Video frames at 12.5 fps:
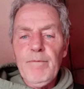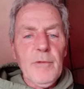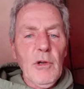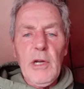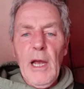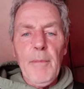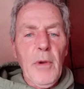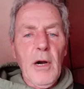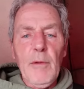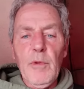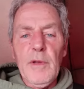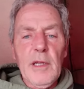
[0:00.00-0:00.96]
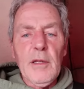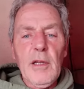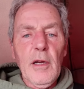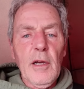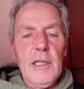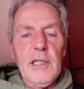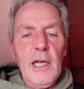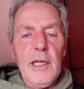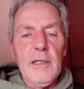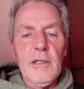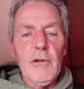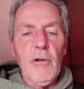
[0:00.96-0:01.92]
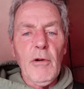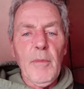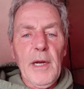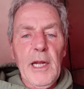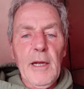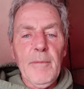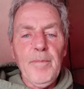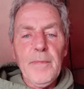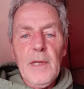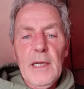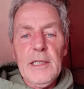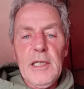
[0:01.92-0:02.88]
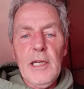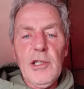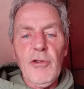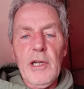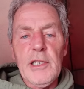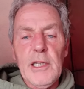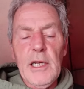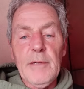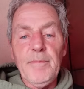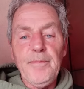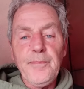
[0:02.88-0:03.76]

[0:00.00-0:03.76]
you'll get bite within 30 seconds or a minute. It's interesting.